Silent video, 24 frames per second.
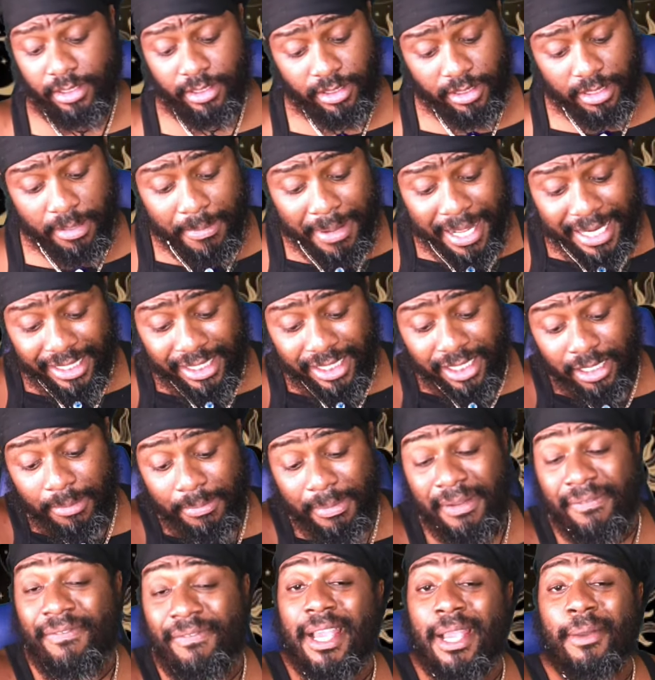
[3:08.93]
Somebody could have
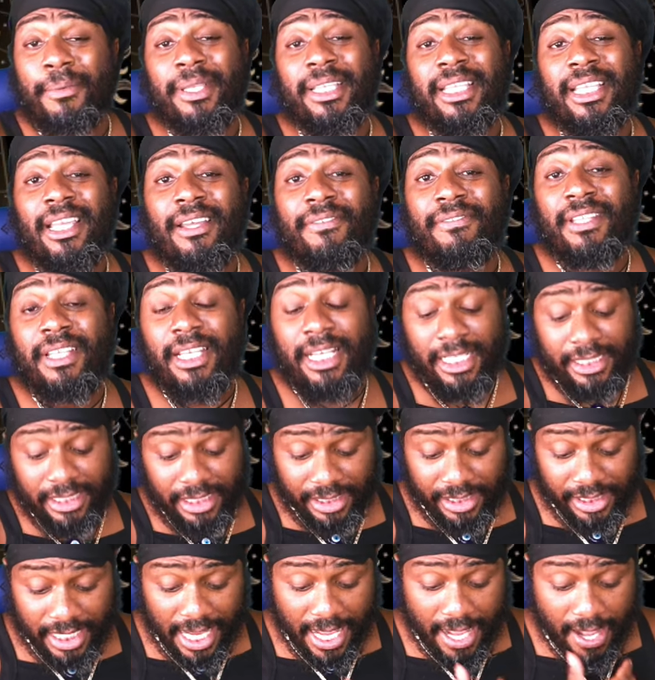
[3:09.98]
been very gifted as a
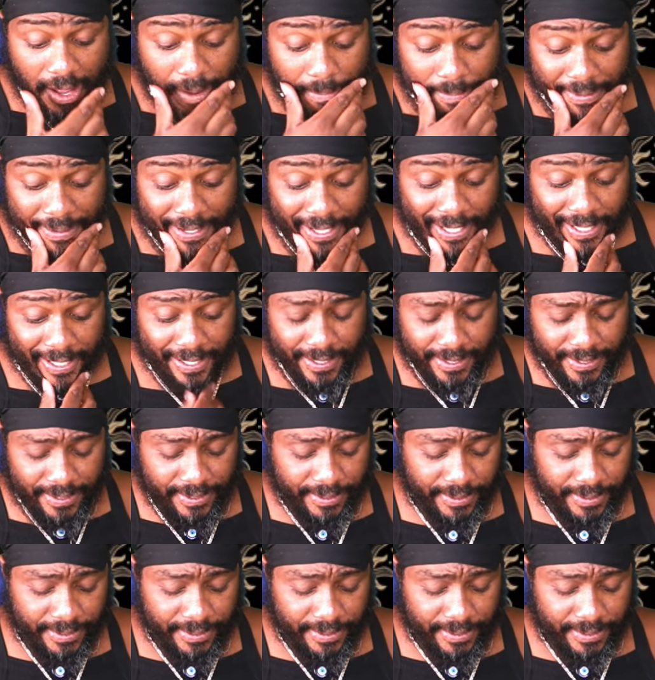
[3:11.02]
child, man.